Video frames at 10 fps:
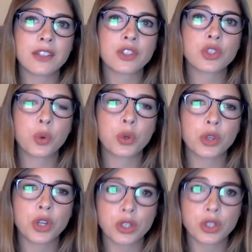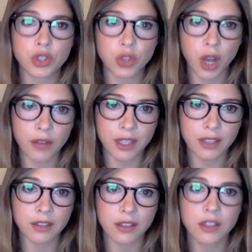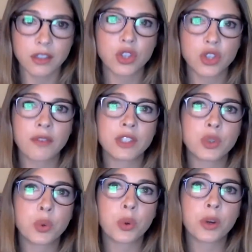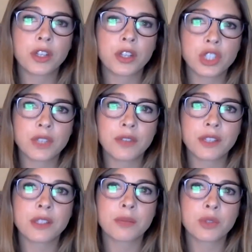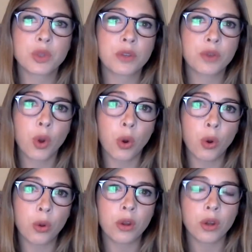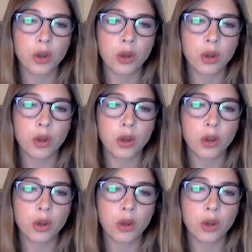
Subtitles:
toward striving, striving toward achieving some sort of goal,